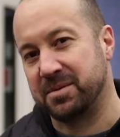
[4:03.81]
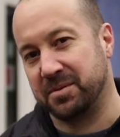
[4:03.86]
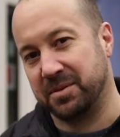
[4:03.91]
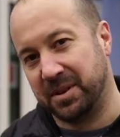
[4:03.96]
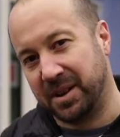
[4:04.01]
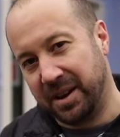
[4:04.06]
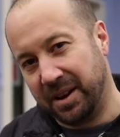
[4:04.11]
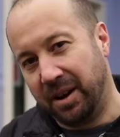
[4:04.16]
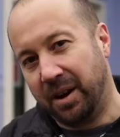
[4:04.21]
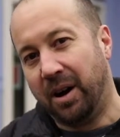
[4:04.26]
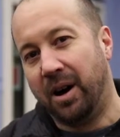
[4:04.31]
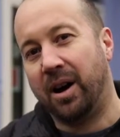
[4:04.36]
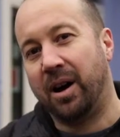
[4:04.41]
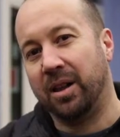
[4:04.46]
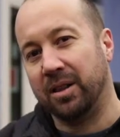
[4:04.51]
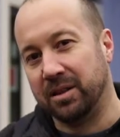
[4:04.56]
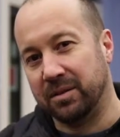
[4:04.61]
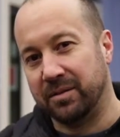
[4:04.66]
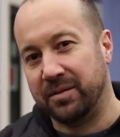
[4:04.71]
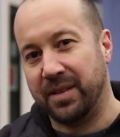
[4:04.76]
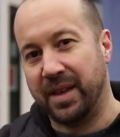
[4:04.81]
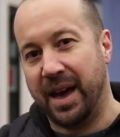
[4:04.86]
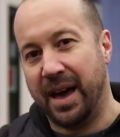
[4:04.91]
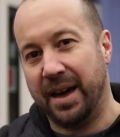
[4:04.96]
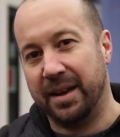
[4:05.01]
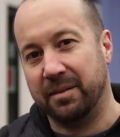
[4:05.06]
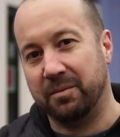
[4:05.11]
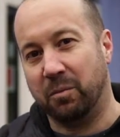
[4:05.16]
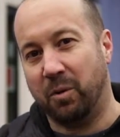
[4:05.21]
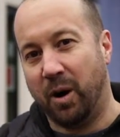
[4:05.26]
when you get all of
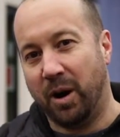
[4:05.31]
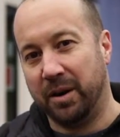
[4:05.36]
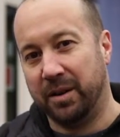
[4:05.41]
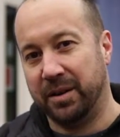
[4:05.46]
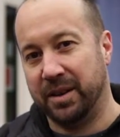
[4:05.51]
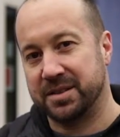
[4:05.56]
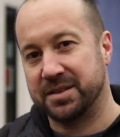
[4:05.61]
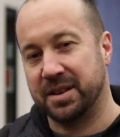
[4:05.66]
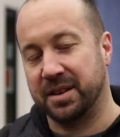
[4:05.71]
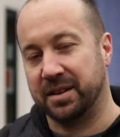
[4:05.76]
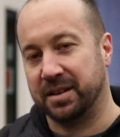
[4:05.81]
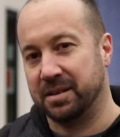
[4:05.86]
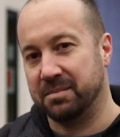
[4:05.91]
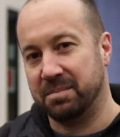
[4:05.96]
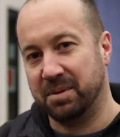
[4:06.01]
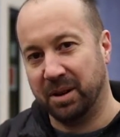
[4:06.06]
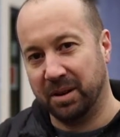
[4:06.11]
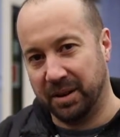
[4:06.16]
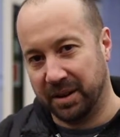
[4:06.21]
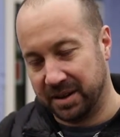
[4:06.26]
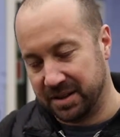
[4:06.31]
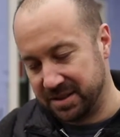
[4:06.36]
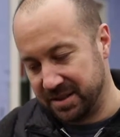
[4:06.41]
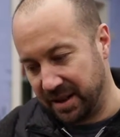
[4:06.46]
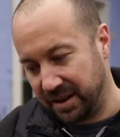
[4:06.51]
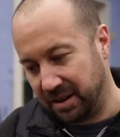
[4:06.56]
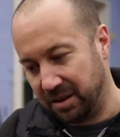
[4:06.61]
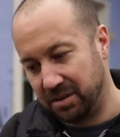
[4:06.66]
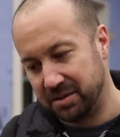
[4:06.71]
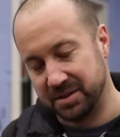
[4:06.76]
that water that's hitting the buildings and
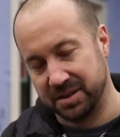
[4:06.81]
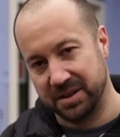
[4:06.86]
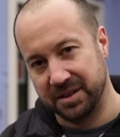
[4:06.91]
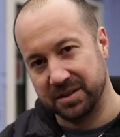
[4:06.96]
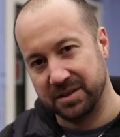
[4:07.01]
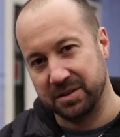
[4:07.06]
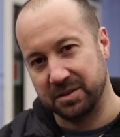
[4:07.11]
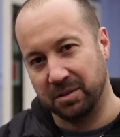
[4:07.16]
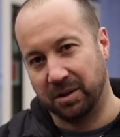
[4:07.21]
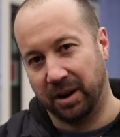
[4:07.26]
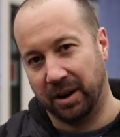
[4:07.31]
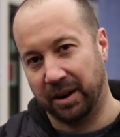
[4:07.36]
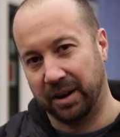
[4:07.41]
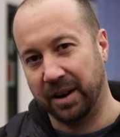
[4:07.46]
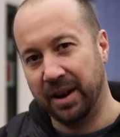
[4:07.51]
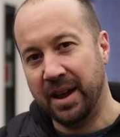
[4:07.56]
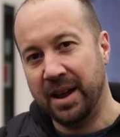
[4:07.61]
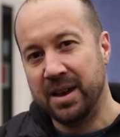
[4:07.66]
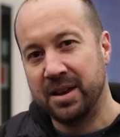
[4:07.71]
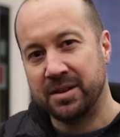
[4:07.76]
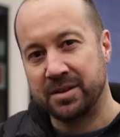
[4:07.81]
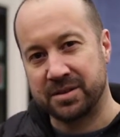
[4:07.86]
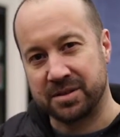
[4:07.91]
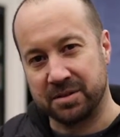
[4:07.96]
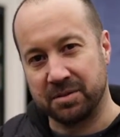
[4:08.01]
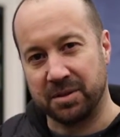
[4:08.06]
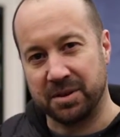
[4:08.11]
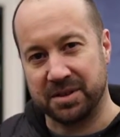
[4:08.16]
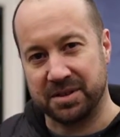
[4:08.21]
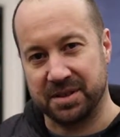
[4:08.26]
that goes into our
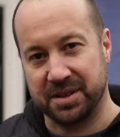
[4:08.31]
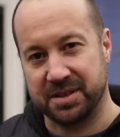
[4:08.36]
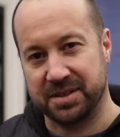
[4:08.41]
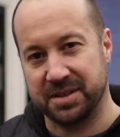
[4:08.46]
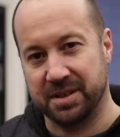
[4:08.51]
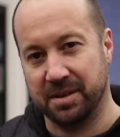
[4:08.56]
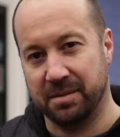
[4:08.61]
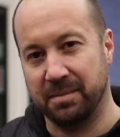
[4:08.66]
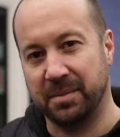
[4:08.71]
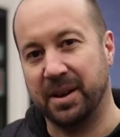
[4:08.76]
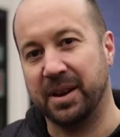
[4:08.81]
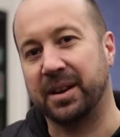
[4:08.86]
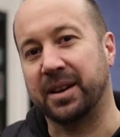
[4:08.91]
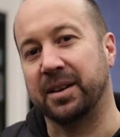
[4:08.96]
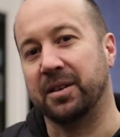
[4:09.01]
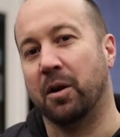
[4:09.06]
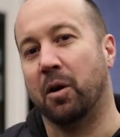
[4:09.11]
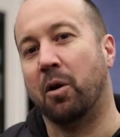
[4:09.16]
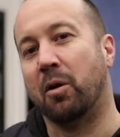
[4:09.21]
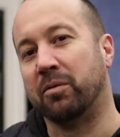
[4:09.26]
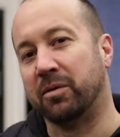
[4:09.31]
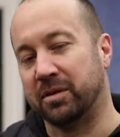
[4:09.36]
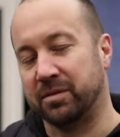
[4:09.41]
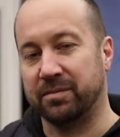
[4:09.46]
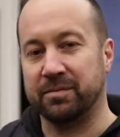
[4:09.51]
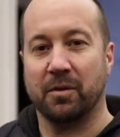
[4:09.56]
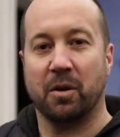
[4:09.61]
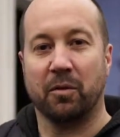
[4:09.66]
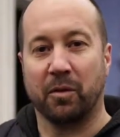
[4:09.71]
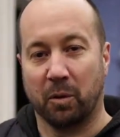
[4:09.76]
sewer system, it can
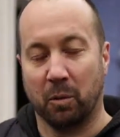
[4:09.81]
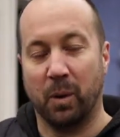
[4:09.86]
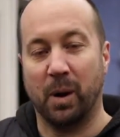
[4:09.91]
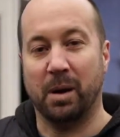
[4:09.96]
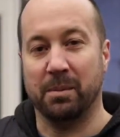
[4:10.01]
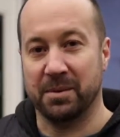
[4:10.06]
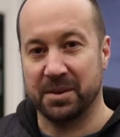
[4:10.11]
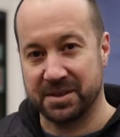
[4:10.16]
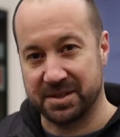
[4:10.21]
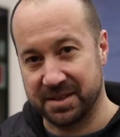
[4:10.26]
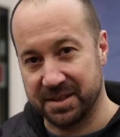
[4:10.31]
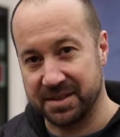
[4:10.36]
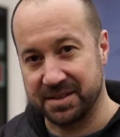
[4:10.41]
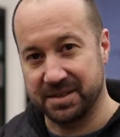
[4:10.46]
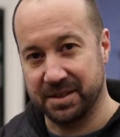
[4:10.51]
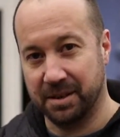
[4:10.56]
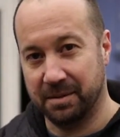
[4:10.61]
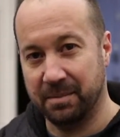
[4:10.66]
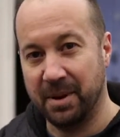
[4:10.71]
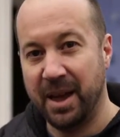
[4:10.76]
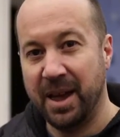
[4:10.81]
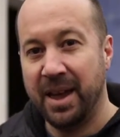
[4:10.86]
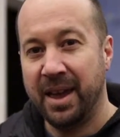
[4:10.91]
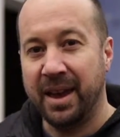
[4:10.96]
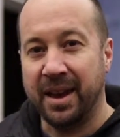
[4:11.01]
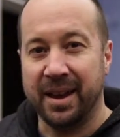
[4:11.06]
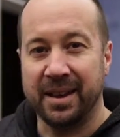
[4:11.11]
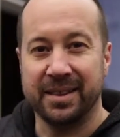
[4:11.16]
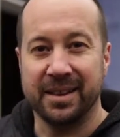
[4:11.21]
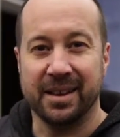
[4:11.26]
overwhelm the system,
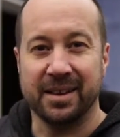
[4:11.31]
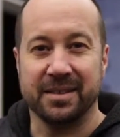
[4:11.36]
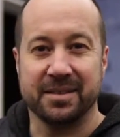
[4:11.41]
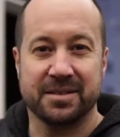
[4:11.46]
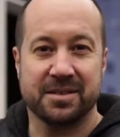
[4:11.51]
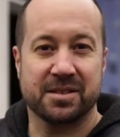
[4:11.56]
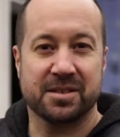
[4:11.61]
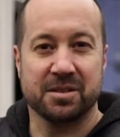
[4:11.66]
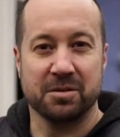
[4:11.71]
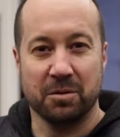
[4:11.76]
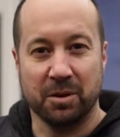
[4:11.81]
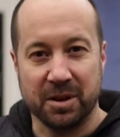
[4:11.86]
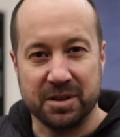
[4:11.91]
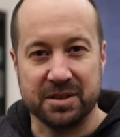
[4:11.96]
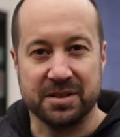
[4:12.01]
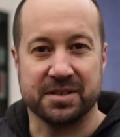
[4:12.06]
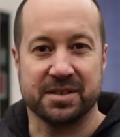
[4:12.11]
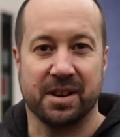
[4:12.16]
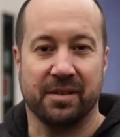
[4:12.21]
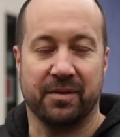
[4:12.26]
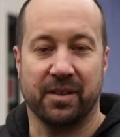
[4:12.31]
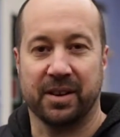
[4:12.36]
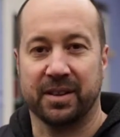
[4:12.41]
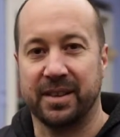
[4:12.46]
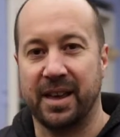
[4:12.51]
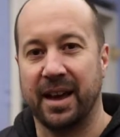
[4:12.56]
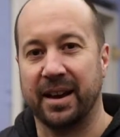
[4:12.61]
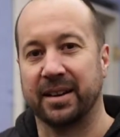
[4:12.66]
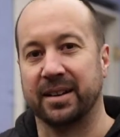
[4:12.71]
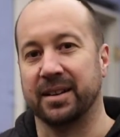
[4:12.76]
and then sewage and stuff like
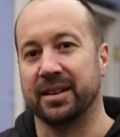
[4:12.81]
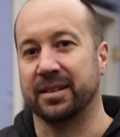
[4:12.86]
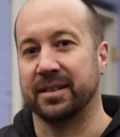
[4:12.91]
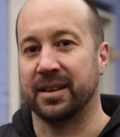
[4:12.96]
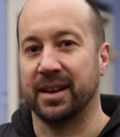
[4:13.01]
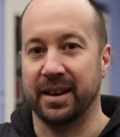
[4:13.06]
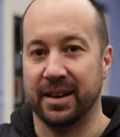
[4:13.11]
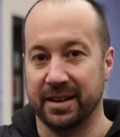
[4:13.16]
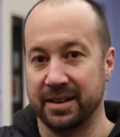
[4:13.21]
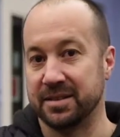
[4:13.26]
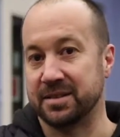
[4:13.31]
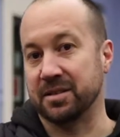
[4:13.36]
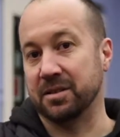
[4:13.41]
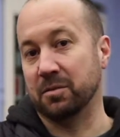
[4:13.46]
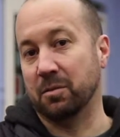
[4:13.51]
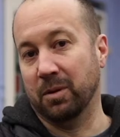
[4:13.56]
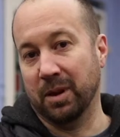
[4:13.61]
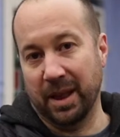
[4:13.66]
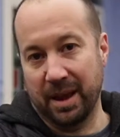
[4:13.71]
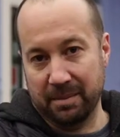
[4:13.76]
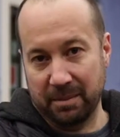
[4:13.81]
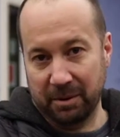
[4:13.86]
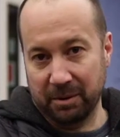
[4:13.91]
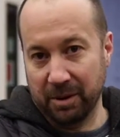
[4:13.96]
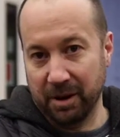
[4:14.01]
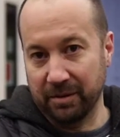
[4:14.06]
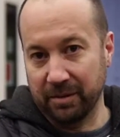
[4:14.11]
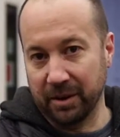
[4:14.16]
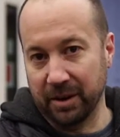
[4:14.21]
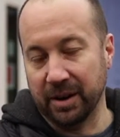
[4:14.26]
that can get into the Willamette
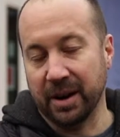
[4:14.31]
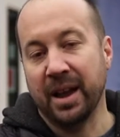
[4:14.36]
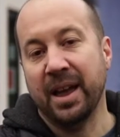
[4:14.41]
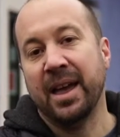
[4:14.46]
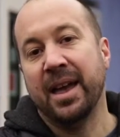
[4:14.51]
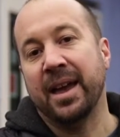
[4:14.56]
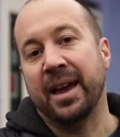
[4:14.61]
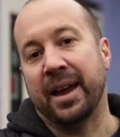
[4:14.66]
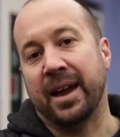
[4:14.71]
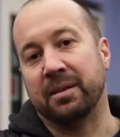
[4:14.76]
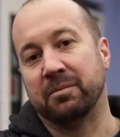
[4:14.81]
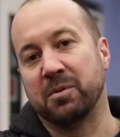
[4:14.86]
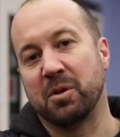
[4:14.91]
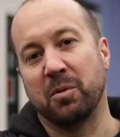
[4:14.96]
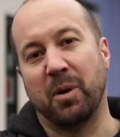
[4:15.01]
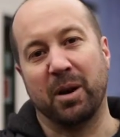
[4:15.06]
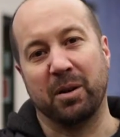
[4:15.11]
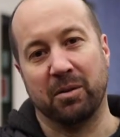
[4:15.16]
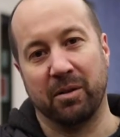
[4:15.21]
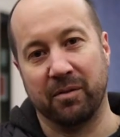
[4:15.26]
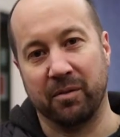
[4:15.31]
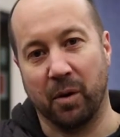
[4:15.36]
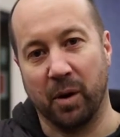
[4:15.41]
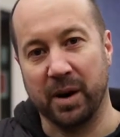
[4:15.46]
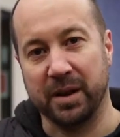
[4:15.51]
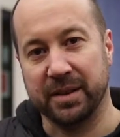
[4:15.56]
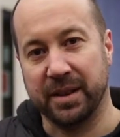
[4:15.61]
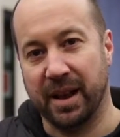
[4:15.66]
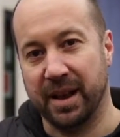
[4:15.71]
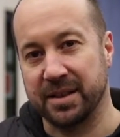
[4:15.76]
River, and we want to
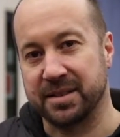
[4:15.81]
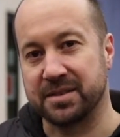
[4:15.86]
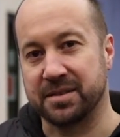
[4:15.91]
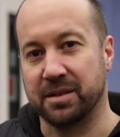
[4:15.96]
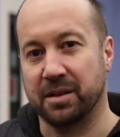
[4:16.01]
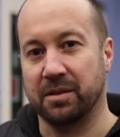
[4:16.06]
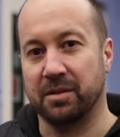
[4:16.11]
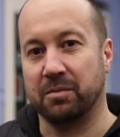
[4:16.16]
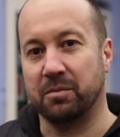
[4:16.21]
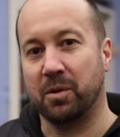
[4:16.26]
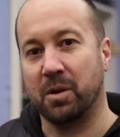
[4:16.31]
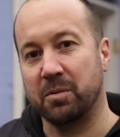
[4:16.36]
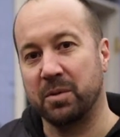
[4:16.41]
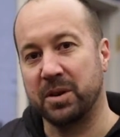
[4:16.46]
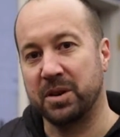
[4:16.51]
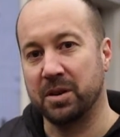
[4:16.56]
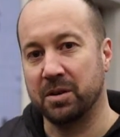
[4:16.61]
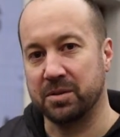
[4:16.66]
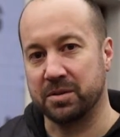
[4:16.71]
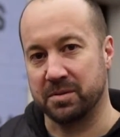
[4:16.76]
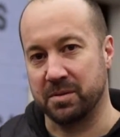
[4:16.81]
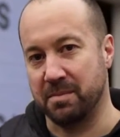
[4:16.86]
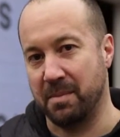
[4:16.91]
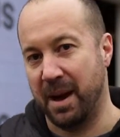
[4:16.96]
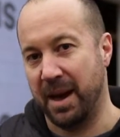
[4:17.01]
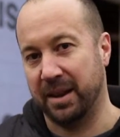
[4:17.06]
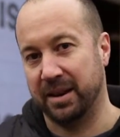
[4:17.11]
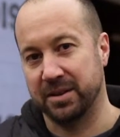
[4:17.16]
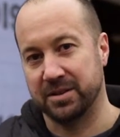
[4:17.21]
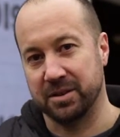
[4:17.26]
avoid that. So what we do is we
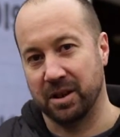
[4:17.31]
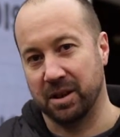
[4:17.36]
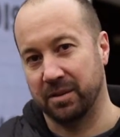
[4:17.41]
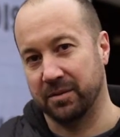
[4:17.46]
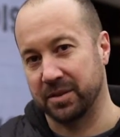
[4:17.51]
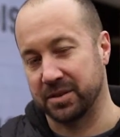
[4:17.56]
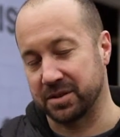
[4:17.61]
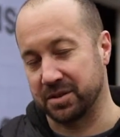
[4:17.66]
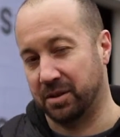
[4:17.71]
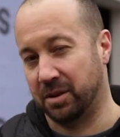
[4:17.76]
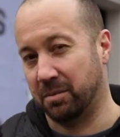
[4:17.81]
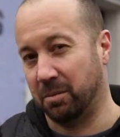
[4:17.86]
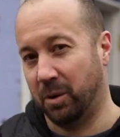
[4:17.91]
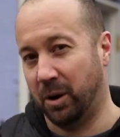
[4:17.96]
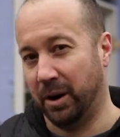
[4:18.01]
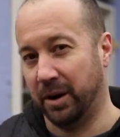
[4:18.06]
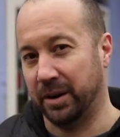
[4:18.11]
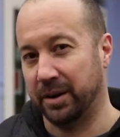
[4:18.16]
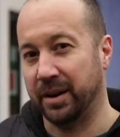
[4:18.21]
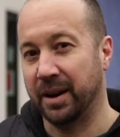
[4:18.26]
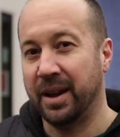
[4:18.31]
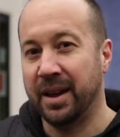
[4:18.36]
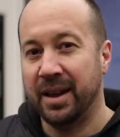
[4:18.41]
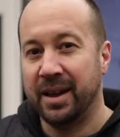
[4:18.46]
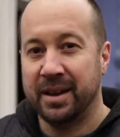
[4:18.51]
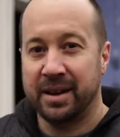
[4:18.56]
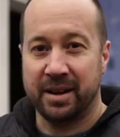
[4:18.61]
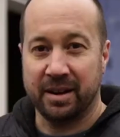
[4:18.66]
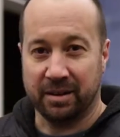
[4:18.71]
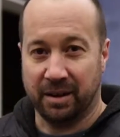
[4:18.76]
manage all the stormwater
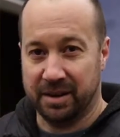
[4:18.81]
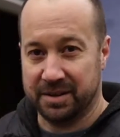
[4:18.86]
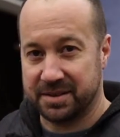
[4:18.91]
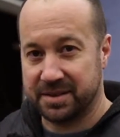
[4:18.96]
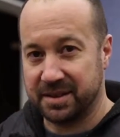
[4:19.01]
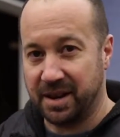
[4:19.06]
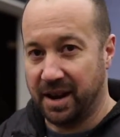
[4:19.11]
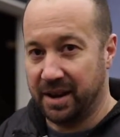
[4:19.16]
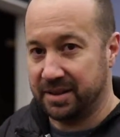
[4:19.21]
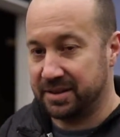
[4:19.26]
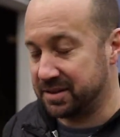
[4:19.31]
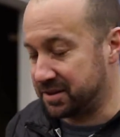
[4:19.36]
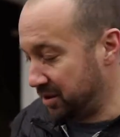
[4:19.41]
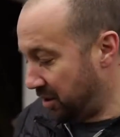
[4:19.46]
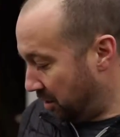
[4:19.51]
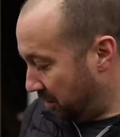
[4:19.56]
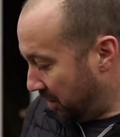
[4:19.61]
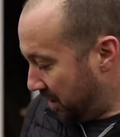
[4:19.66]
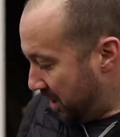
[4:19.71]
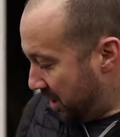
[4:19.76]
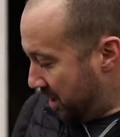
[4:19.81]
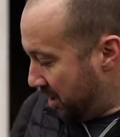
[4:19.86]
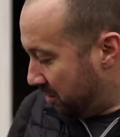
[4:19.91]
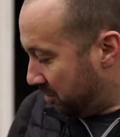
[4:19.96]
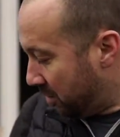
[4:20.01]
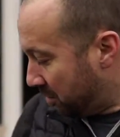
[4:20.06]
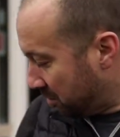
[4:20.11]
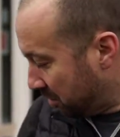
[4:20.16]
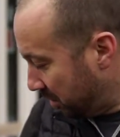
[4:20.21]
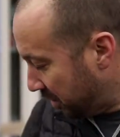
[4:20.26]
here on site. So
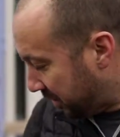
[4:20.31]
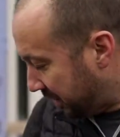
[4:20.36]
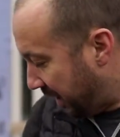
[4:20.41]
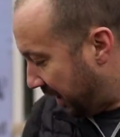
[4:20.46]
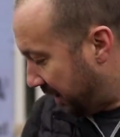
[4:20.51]
what we're looking